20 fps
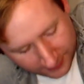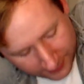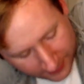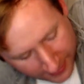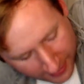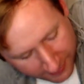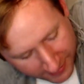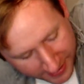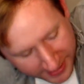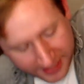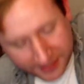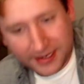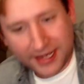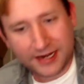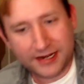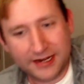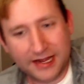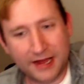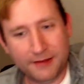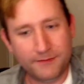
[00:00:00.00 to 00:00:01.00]
I
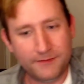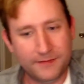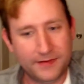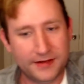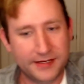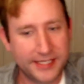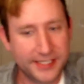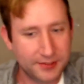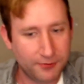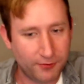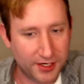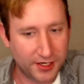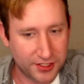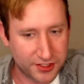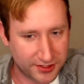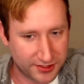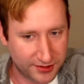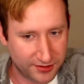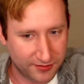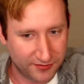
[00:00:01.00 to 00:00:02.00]
didn't. I need to
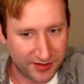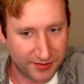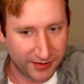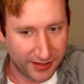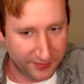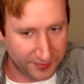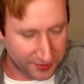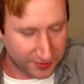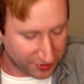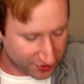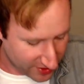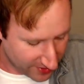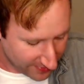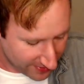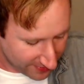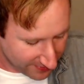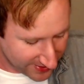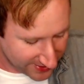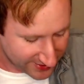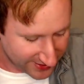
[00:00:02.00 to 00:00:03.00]
watch the replay of your stream. I
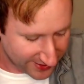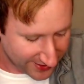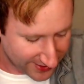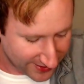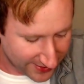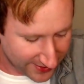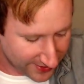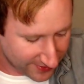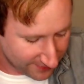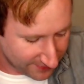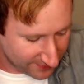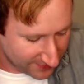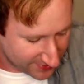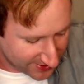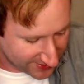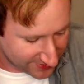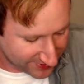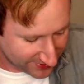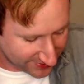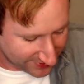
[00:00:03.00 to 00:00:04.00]
missed it,
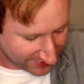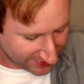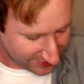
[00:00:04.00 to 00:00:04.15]
Jason.